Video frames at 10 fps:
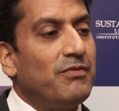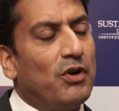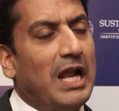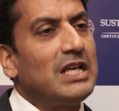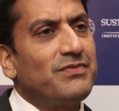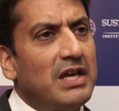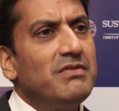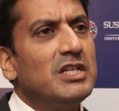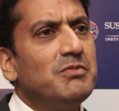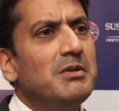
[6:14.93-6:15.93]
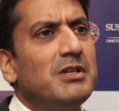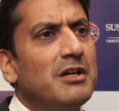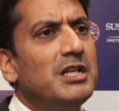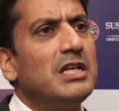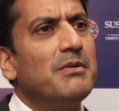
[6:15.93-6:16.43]
for last 5 years we've been
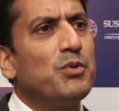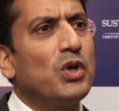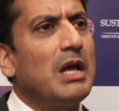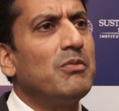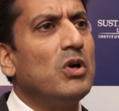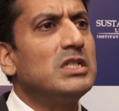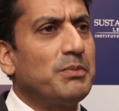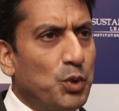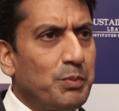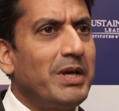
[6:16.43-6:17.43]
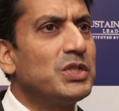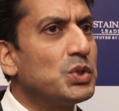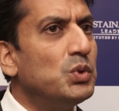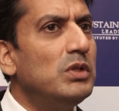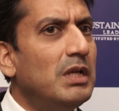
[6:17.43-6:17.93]
running a program called Support My
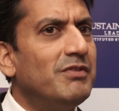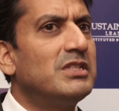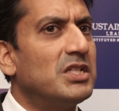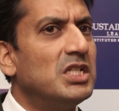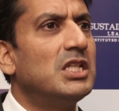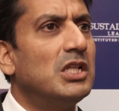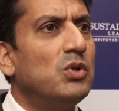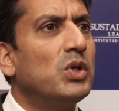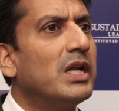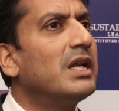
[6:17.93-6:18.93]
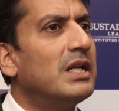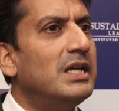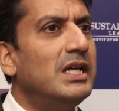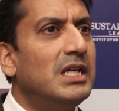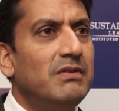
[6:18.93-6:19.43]
School with Sachin Tendulkar
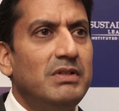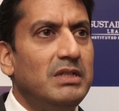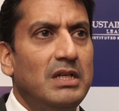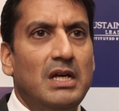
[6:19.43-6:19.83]
and NDTV.